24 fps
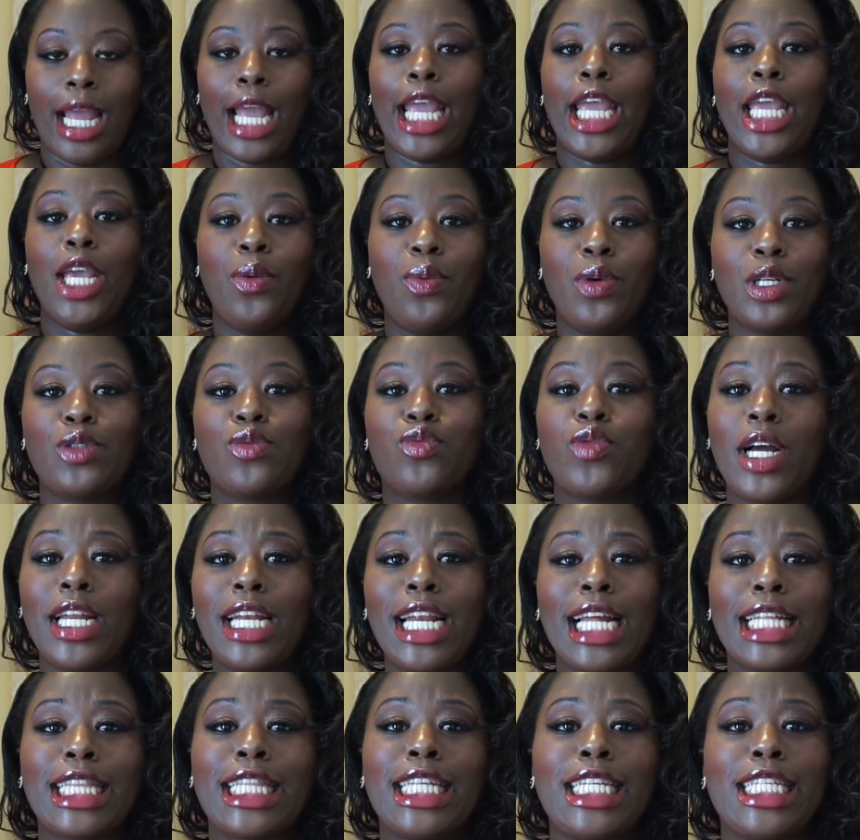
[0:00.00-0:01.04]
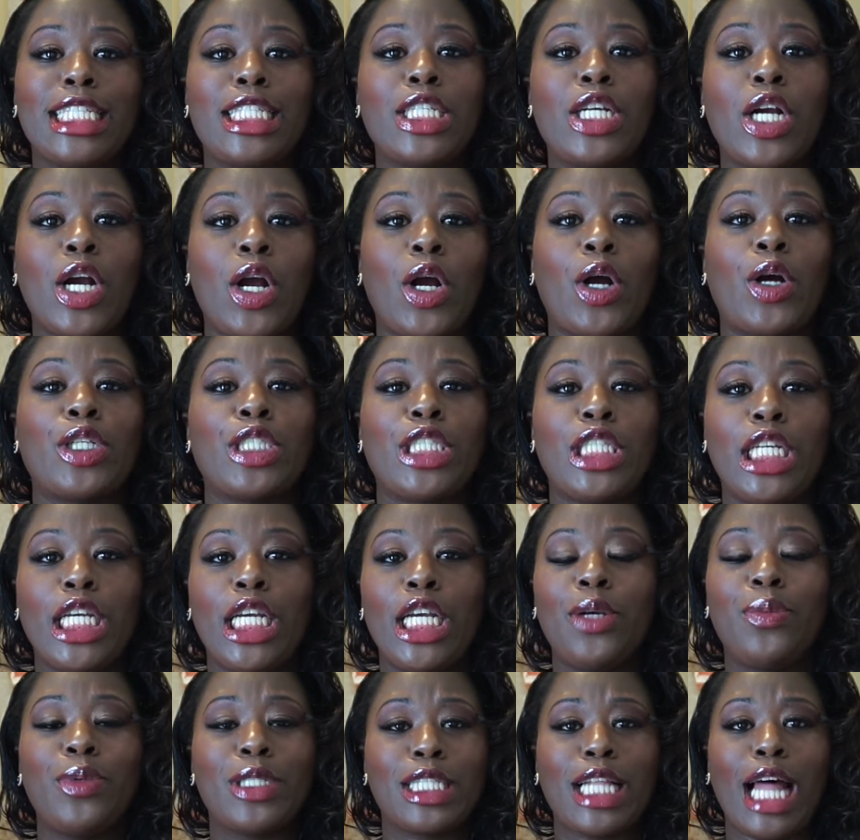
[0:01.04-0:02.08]
he was running after this girl and
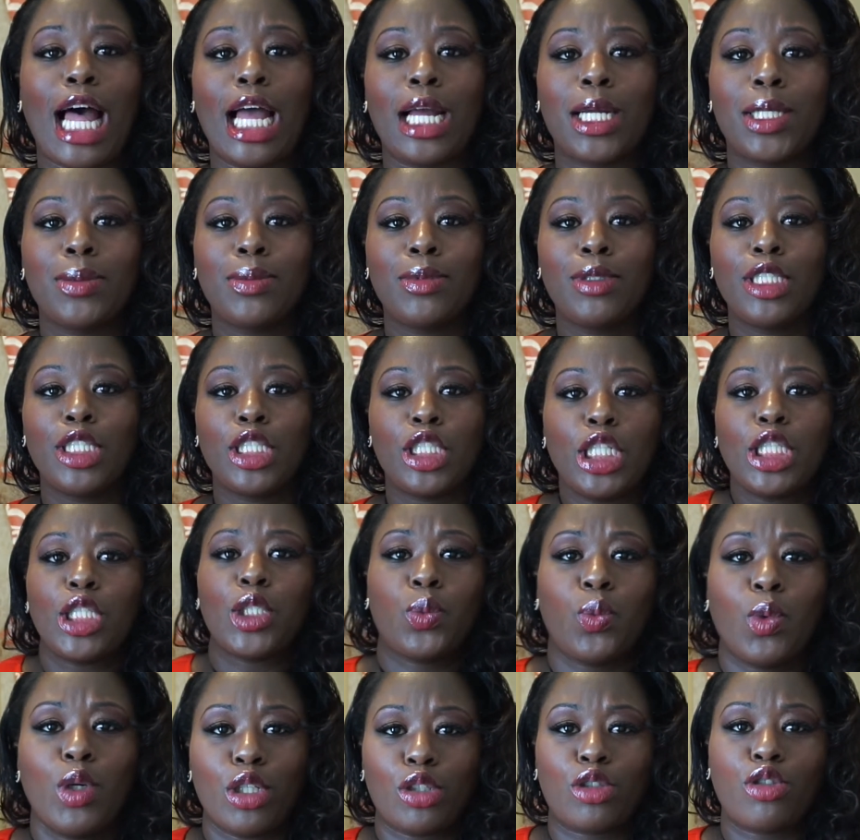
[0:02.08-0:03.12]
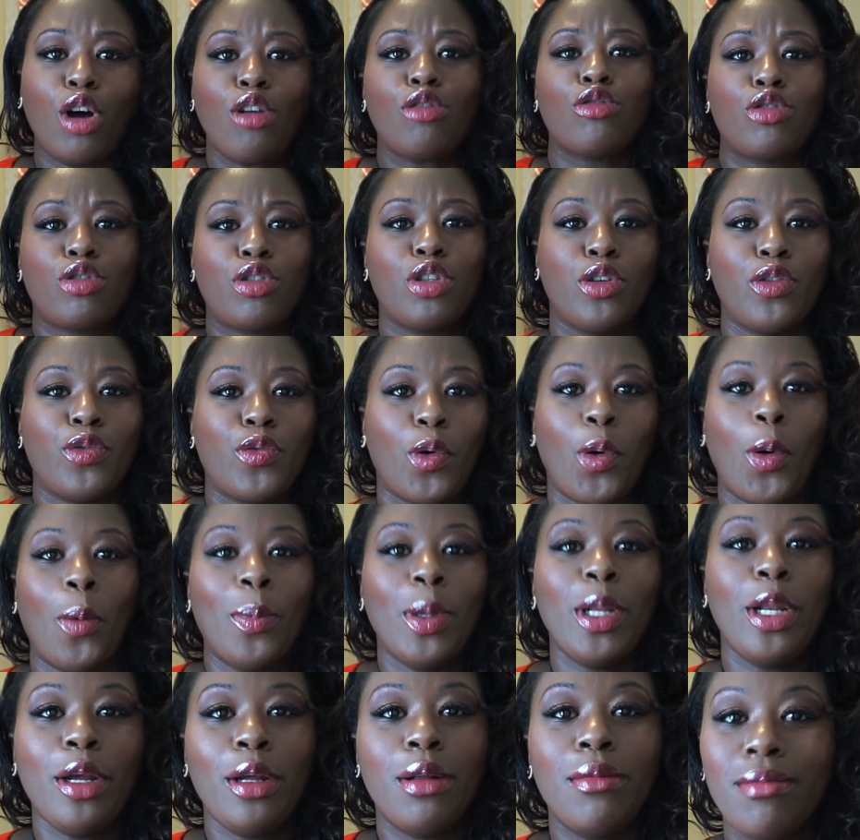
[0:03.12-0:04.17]
he was like, just want to talk to you for a
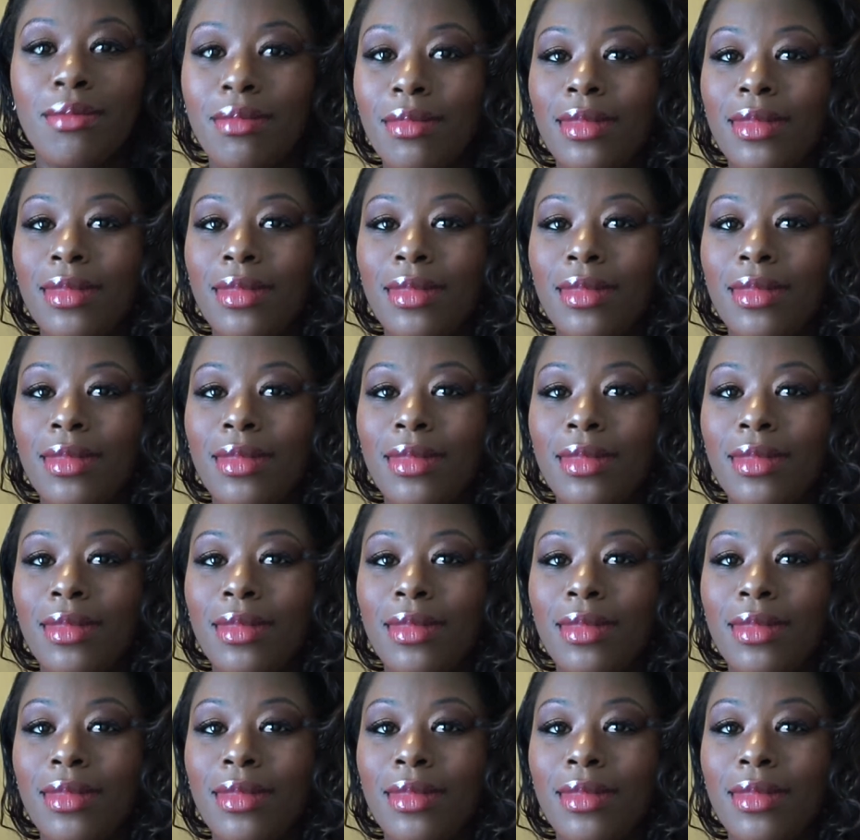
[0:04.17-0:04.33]
minute.